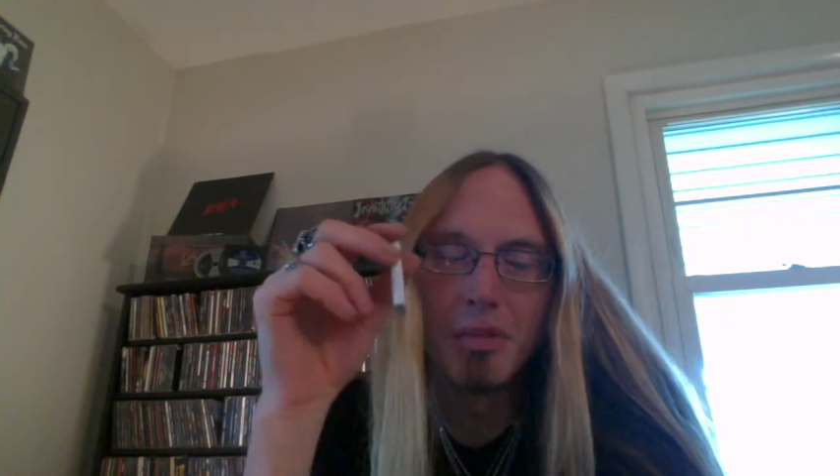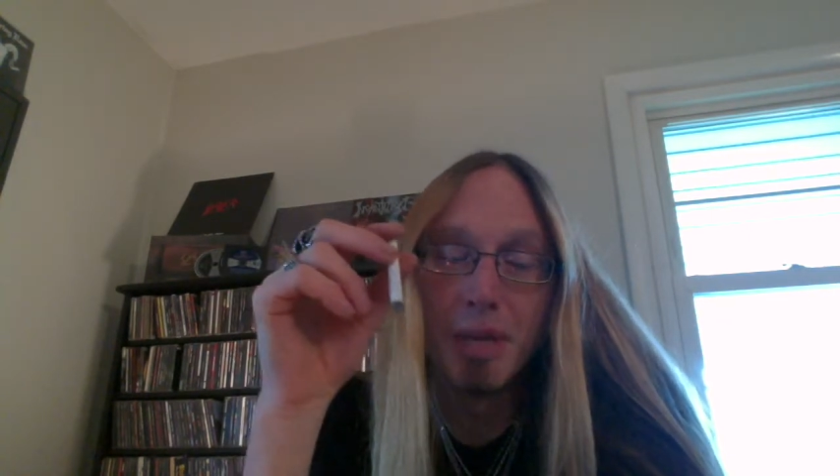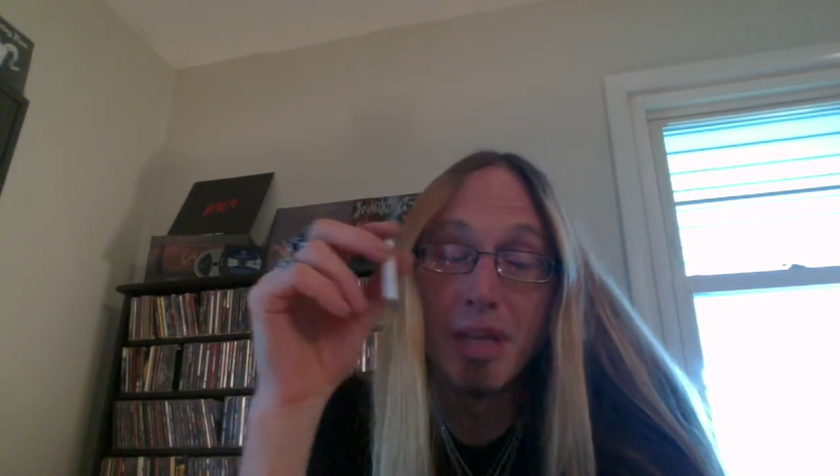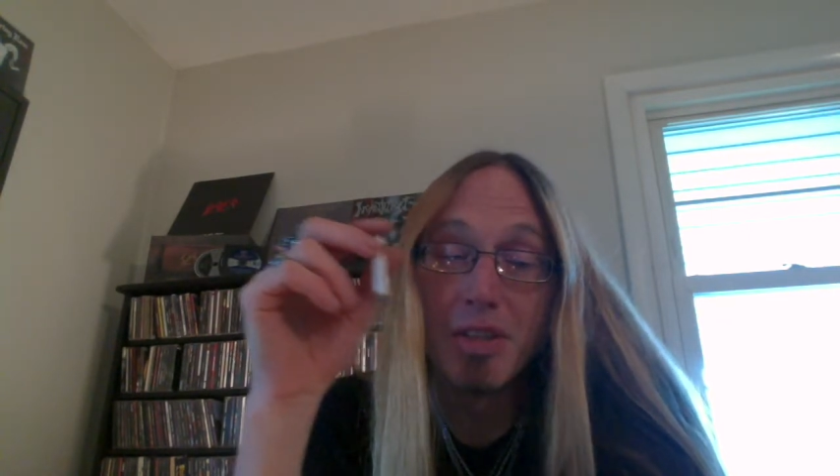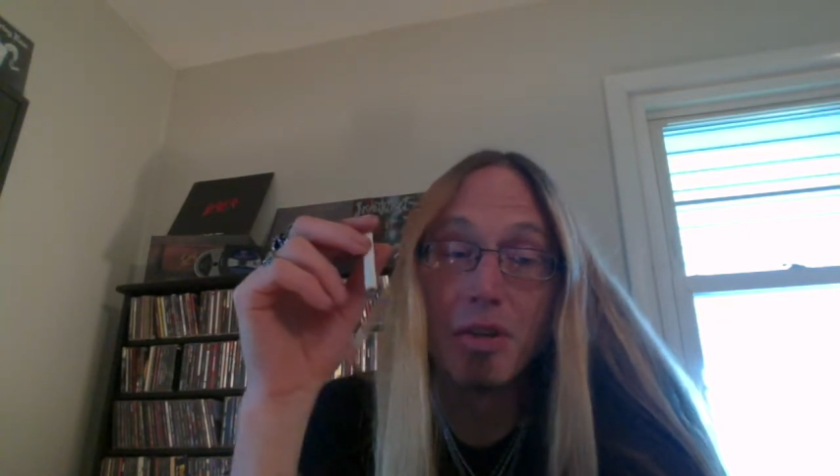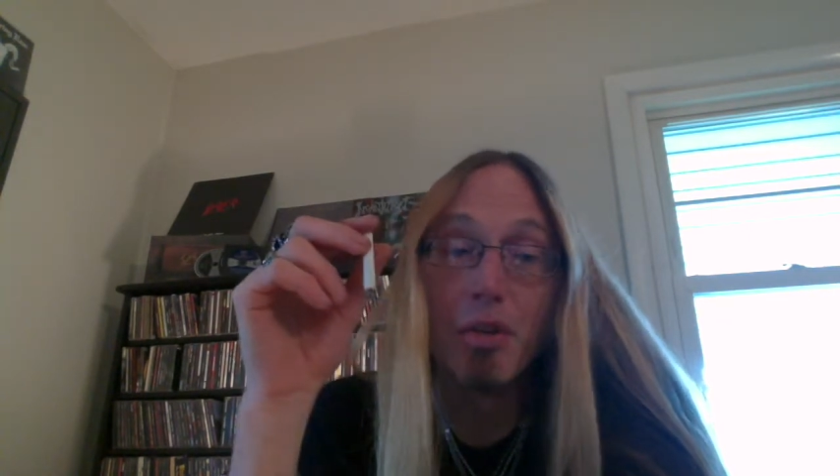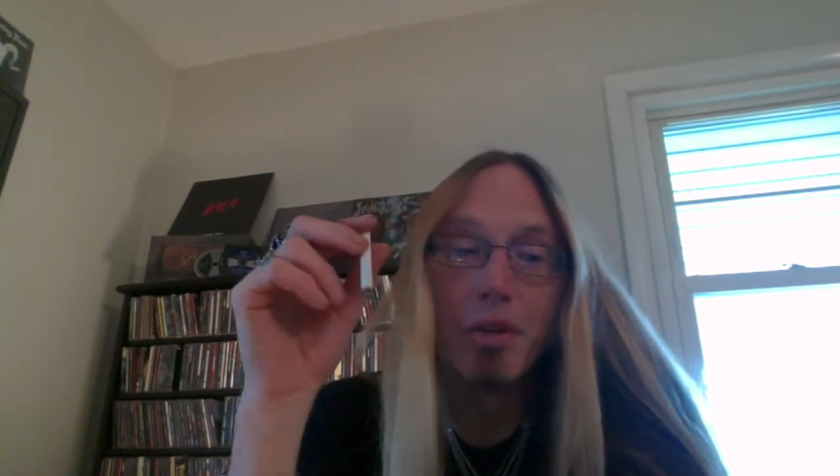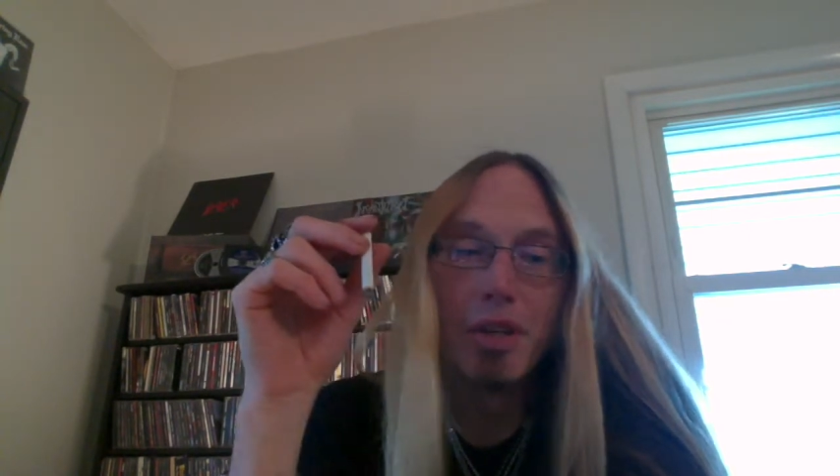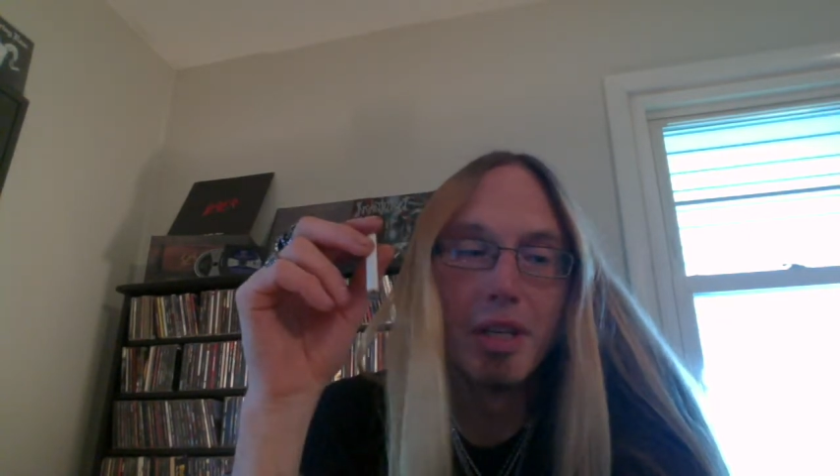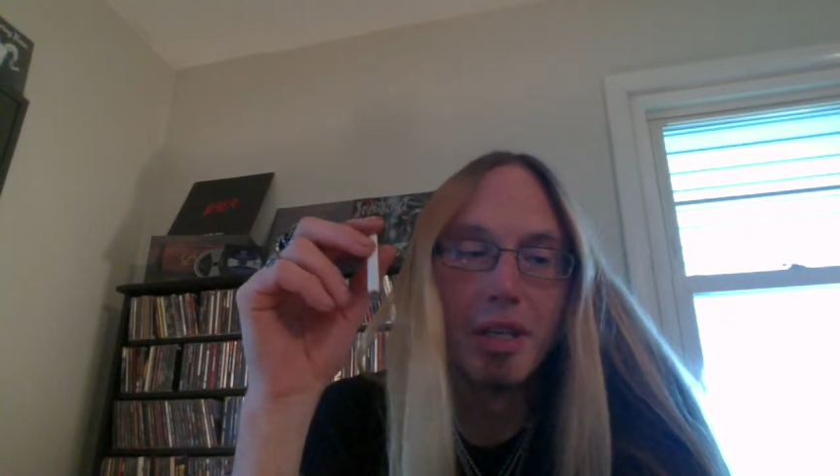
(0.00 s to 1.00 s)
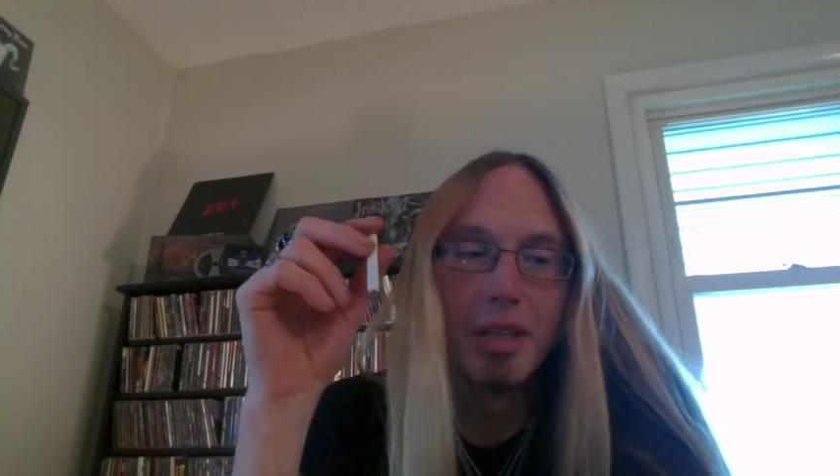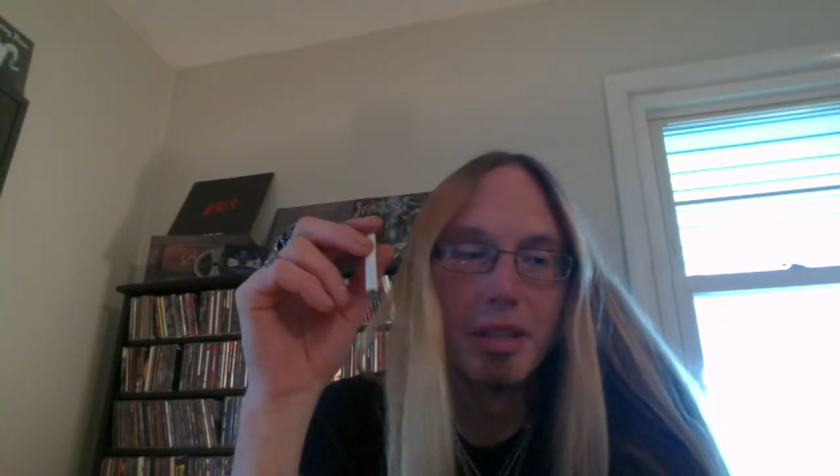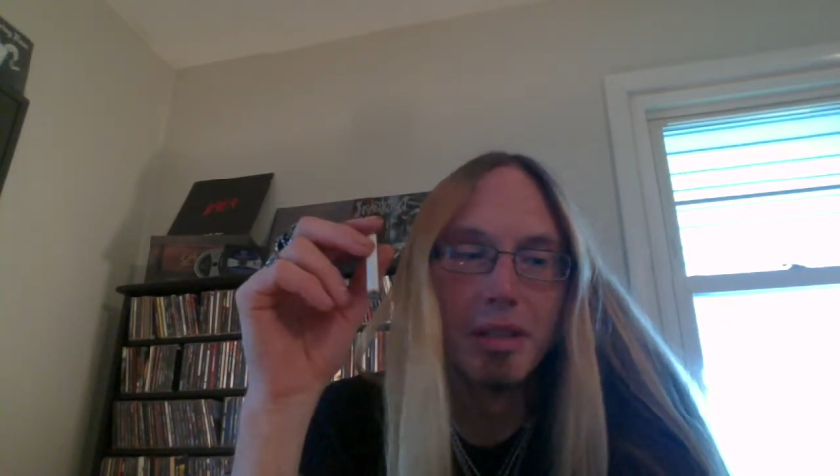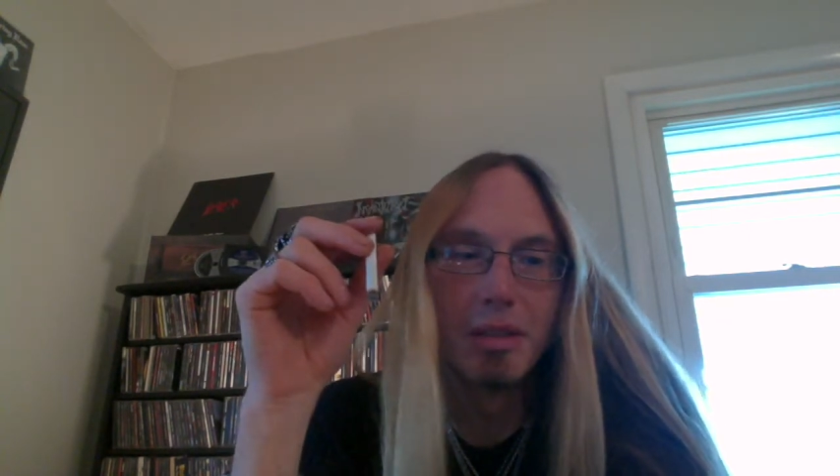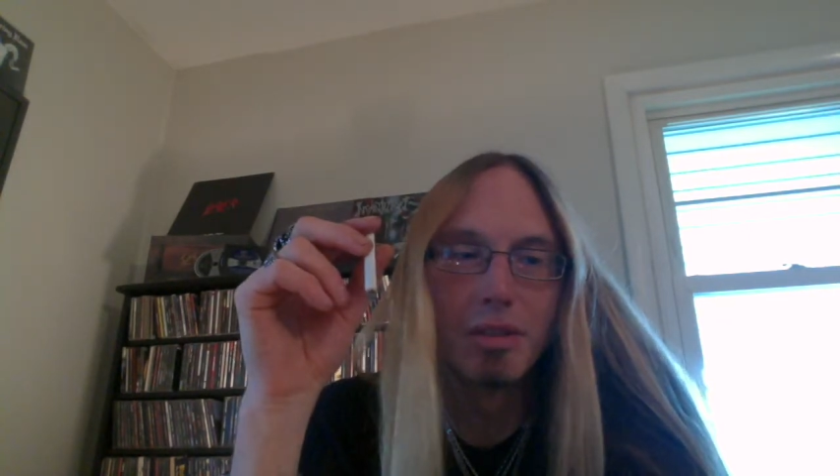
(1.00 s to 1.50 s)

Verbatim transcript: pigeonhole you in